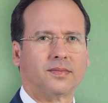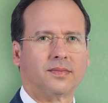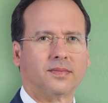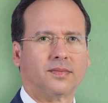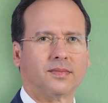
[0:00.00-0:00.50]

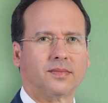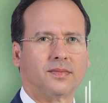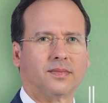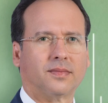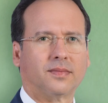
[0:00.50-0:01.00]

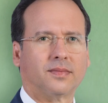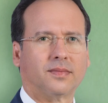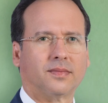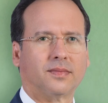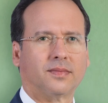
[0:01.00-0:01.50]

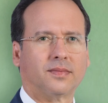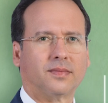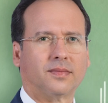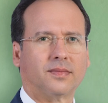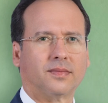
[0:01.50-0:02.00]

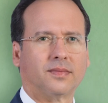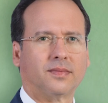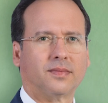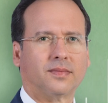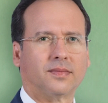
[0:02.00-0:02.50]

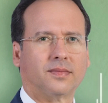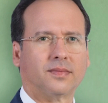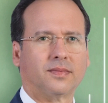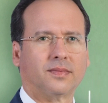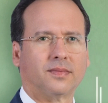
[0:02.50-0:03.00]

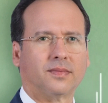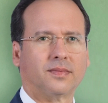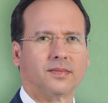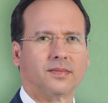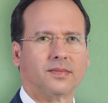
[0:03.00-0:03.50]

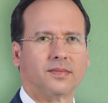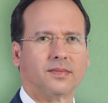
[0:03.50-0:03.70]
This is a still picture; no speech is visible.